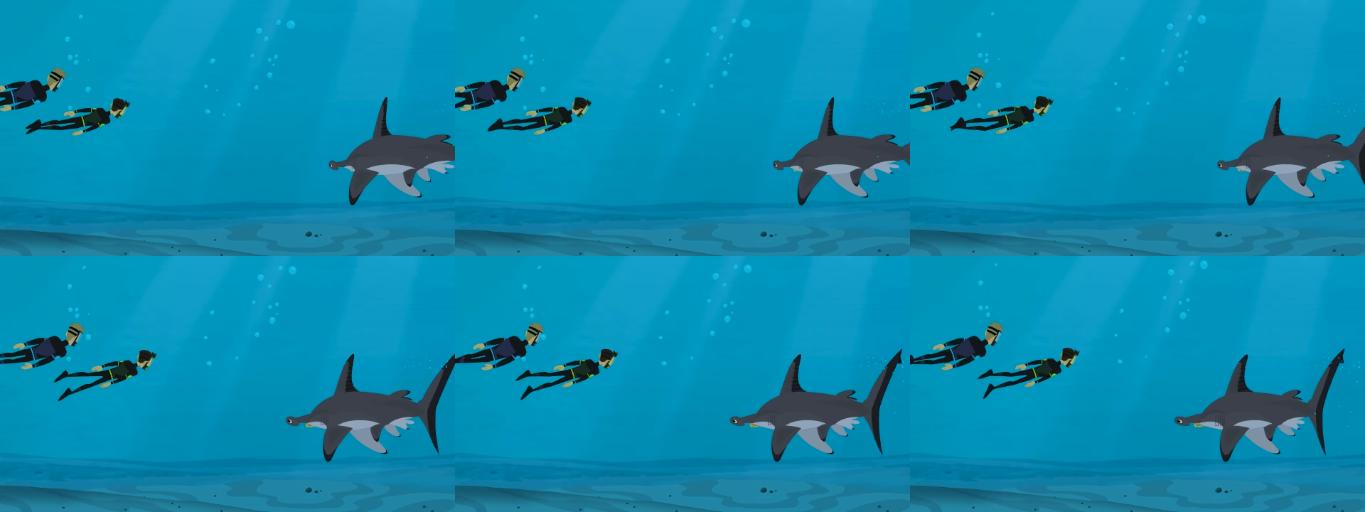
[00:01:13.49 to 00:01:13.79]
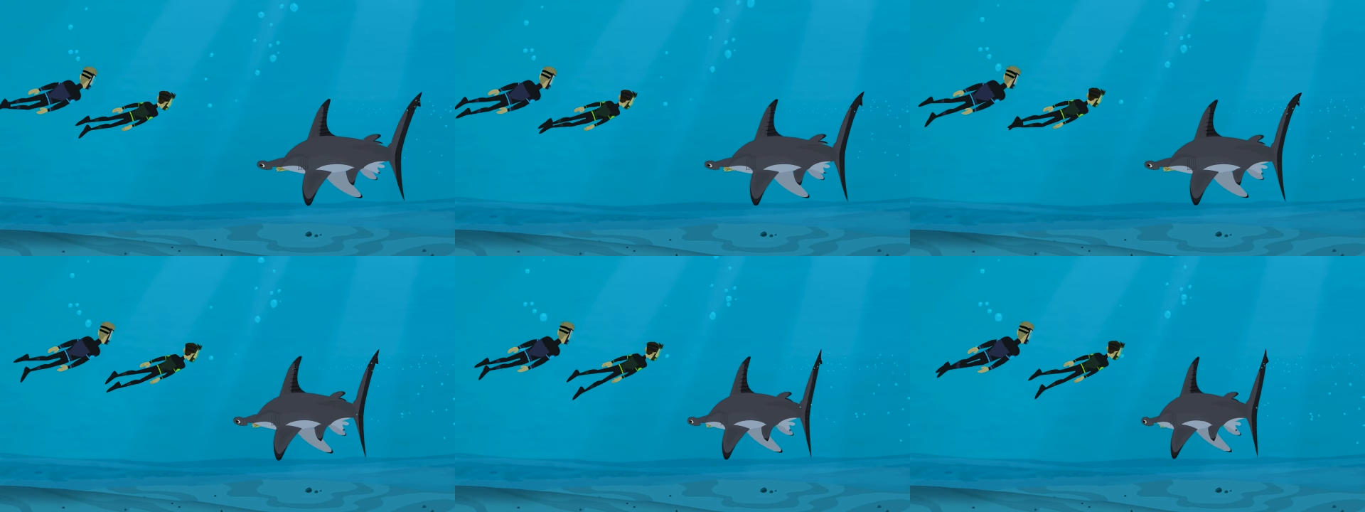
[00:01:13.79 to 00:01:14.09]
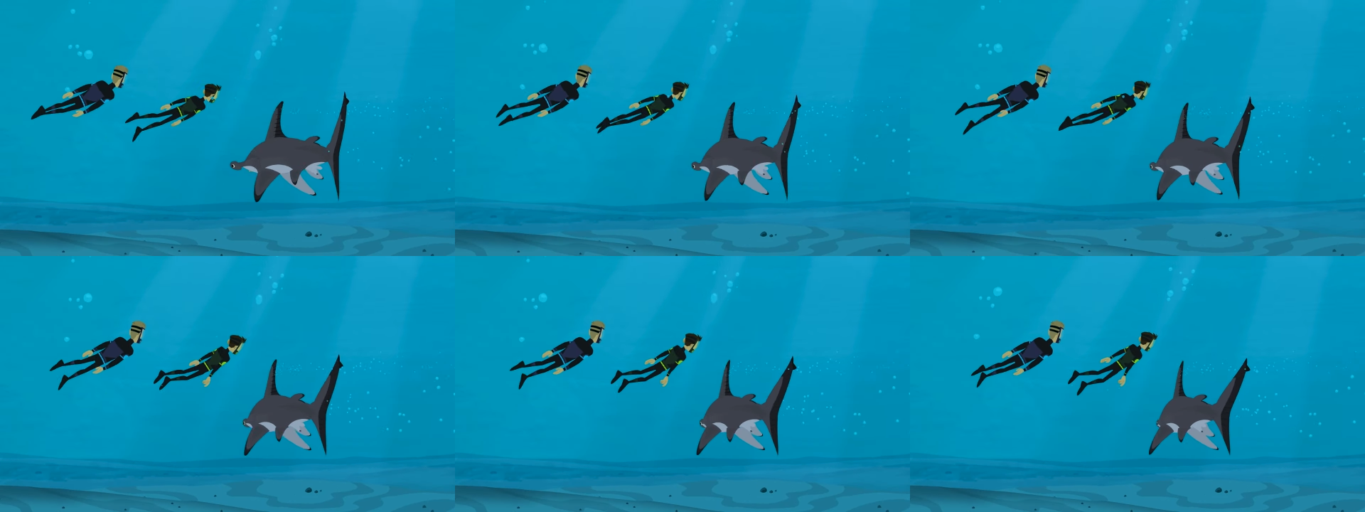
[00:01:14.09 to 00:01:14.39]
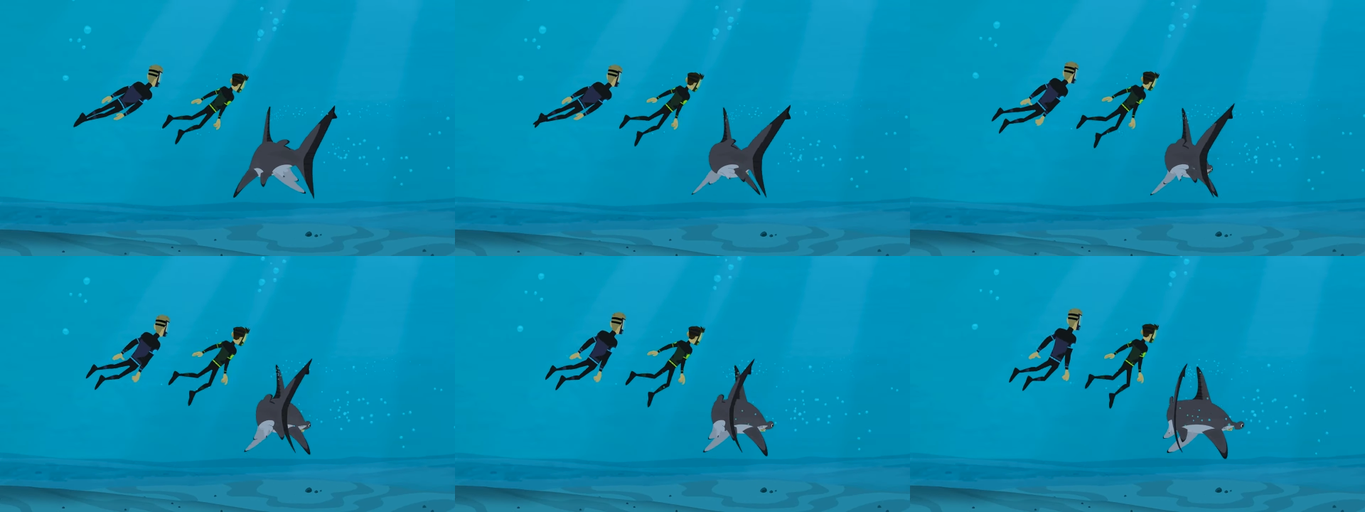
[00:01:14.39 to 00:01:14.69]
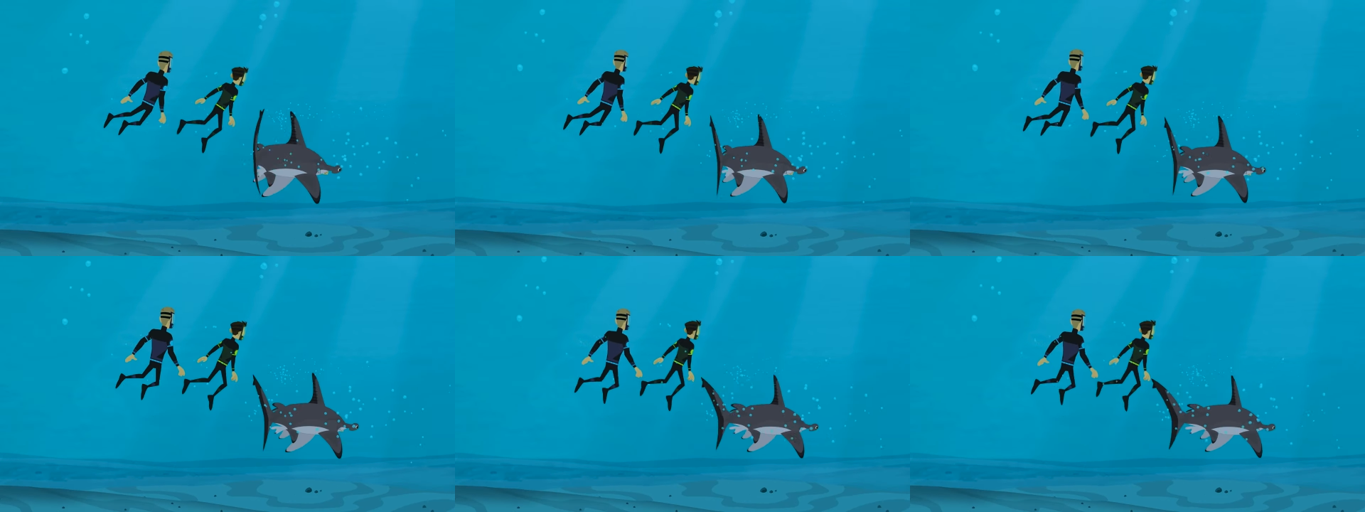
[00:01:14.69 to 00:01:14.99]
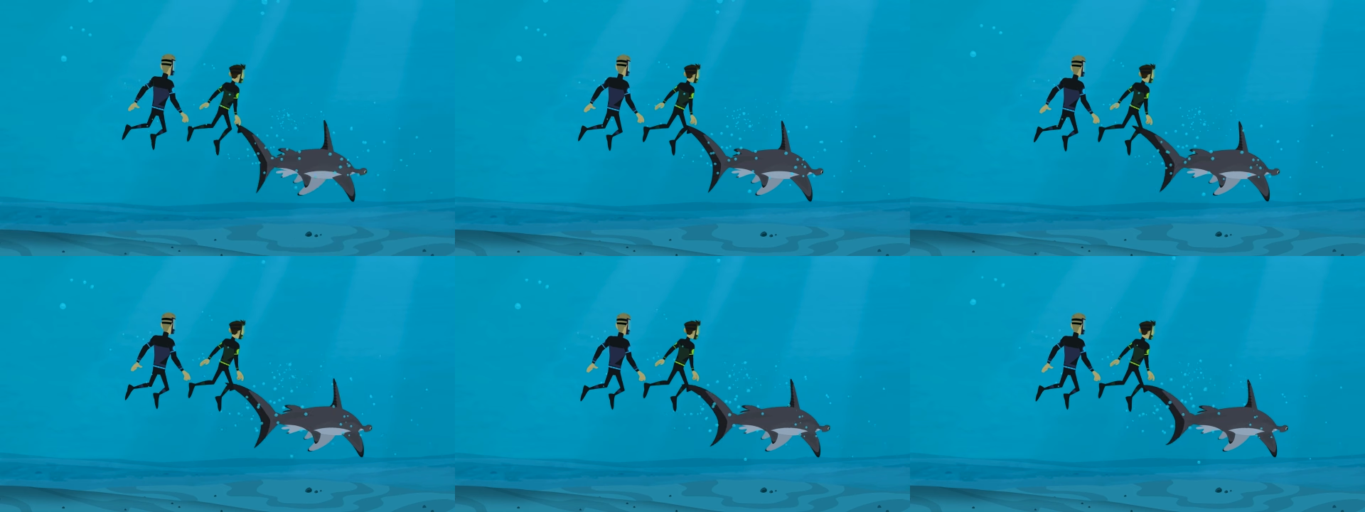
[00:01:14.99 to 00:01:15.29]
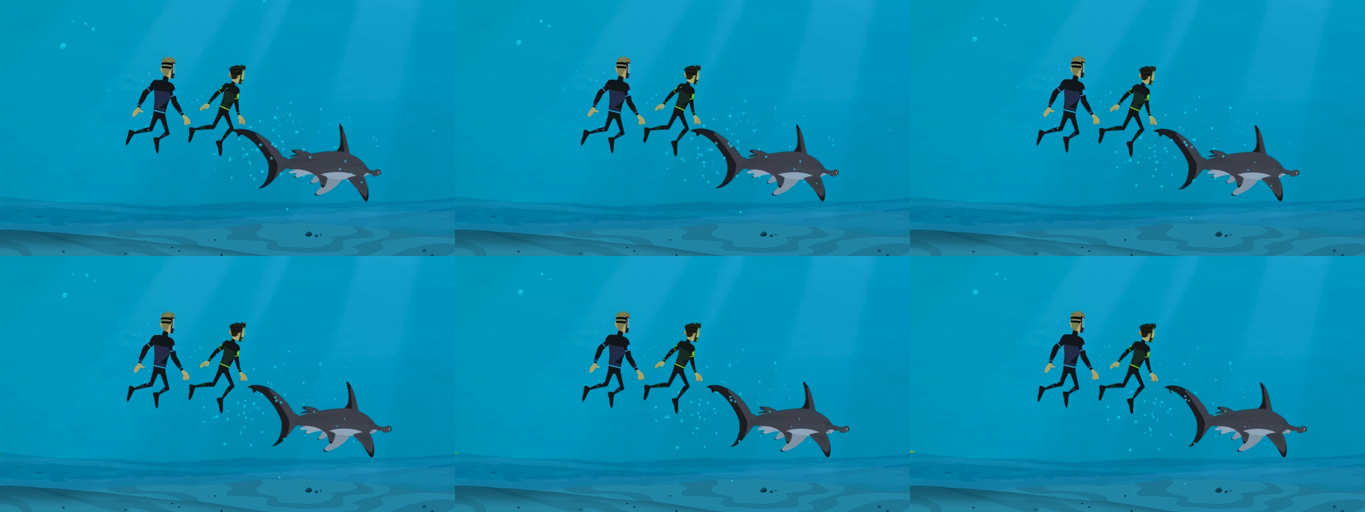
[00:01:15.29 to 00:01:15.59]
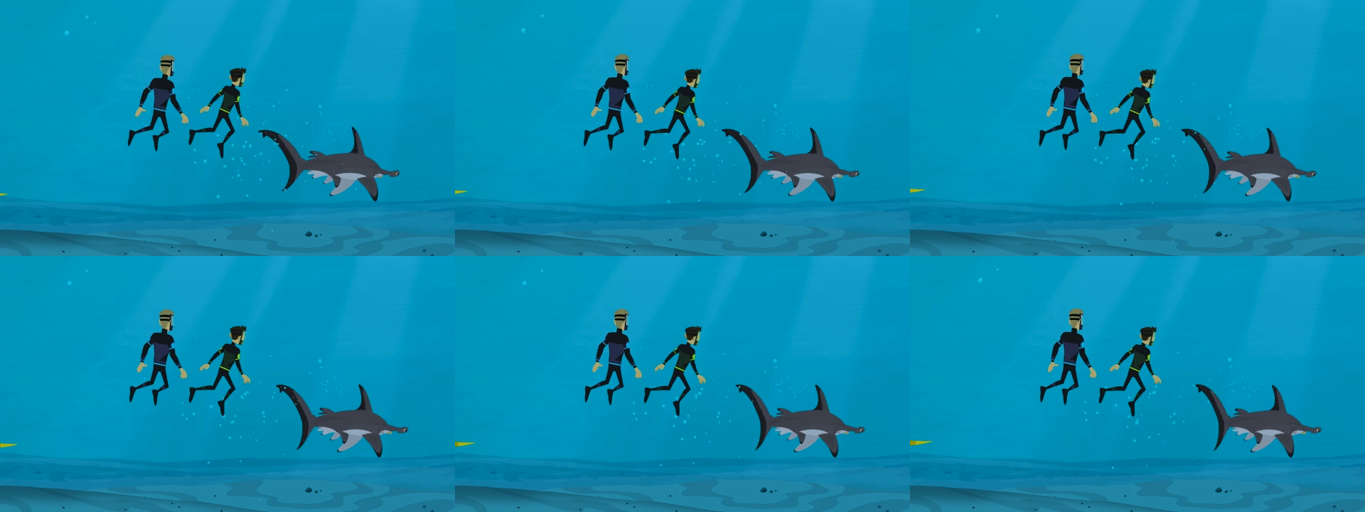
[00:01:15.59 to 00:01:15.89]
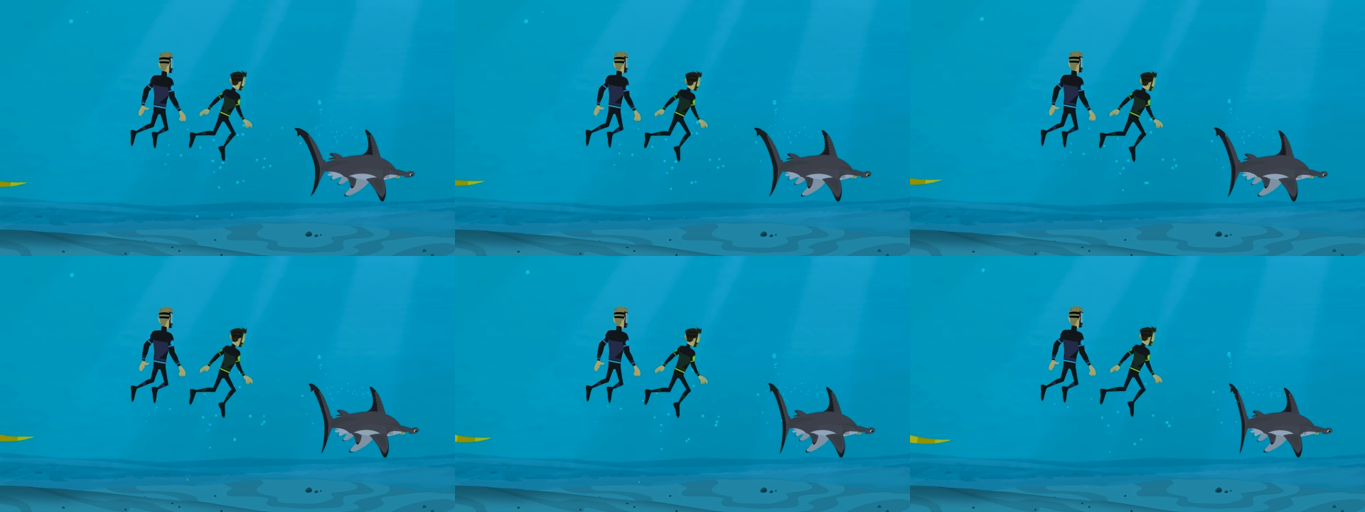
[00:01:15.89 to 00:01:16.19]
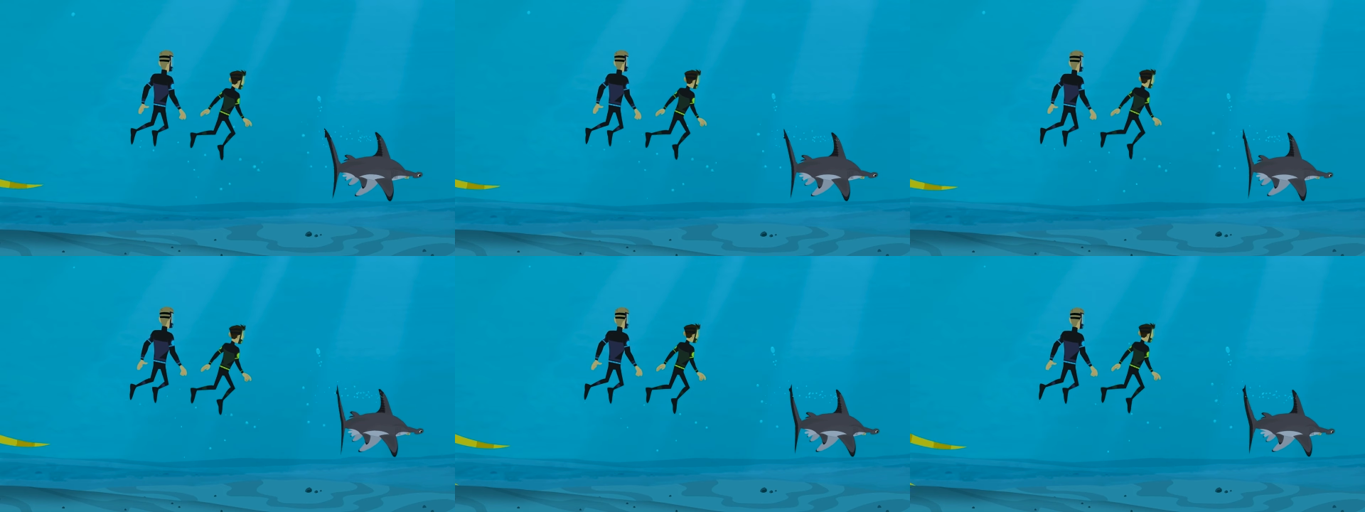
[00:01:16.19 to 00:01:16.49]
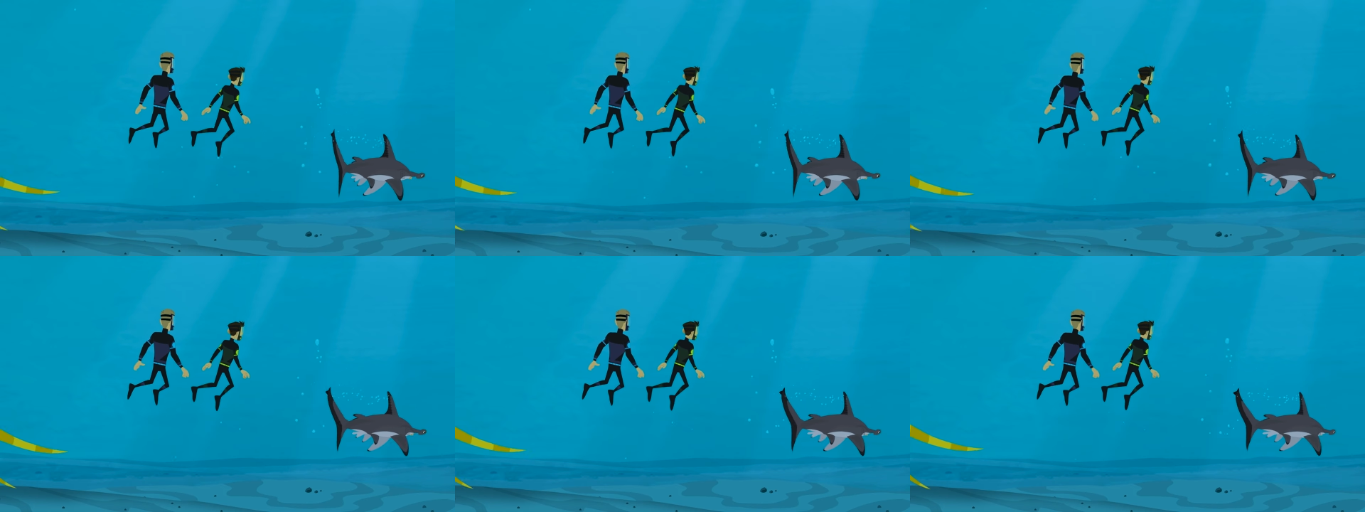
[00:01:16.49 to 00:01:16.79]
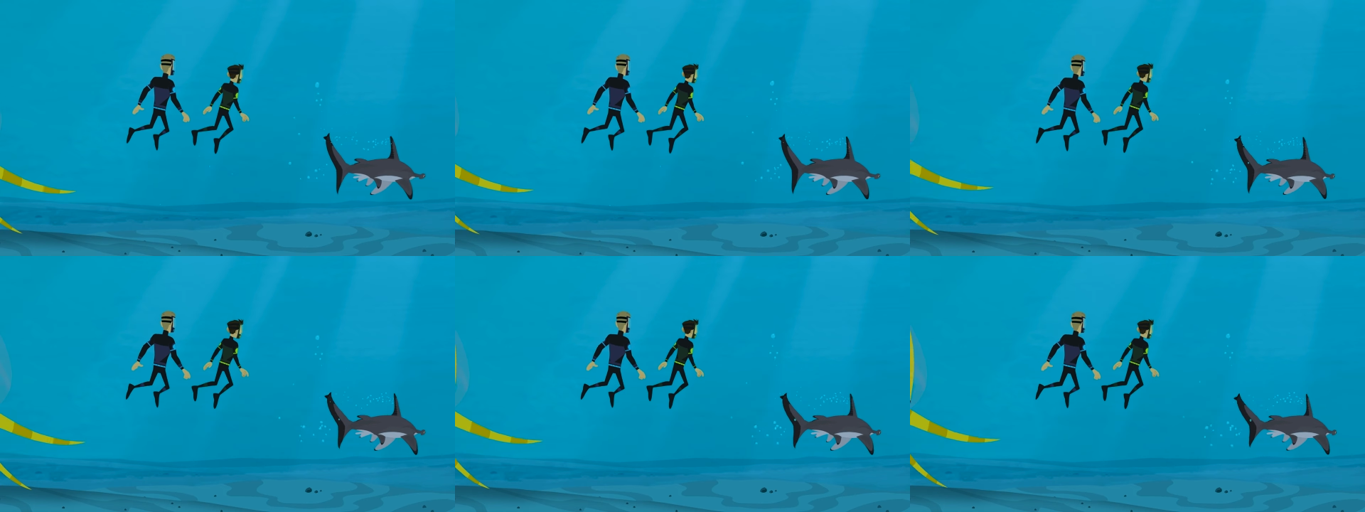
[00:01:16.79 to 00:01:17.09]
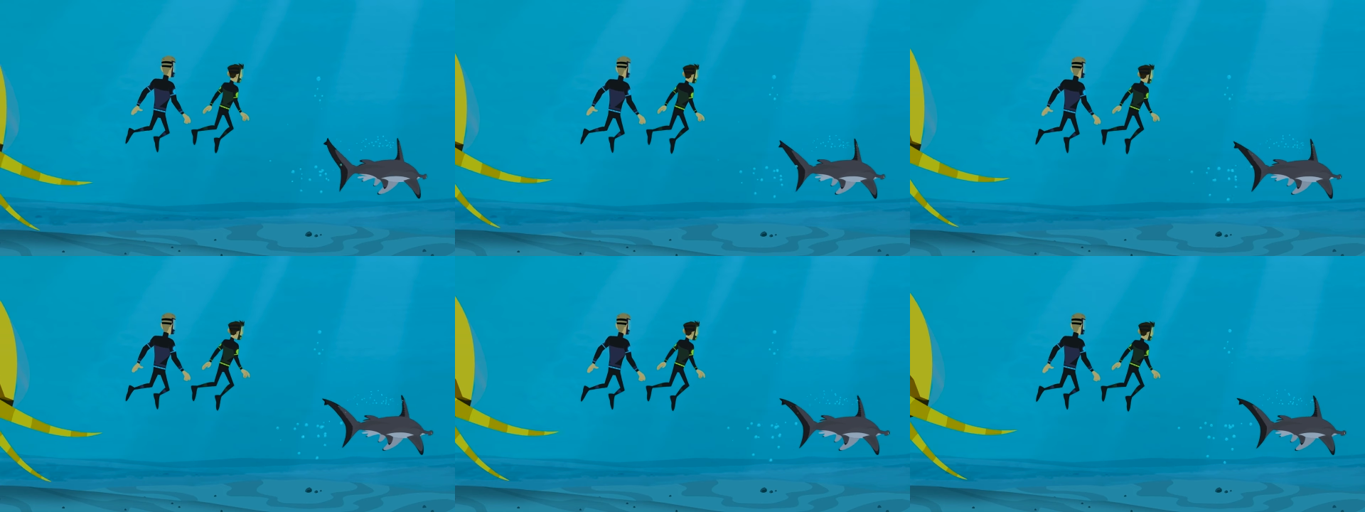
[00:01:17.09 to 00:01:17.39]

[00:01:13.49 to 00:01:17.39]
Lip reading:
(no speaker visible)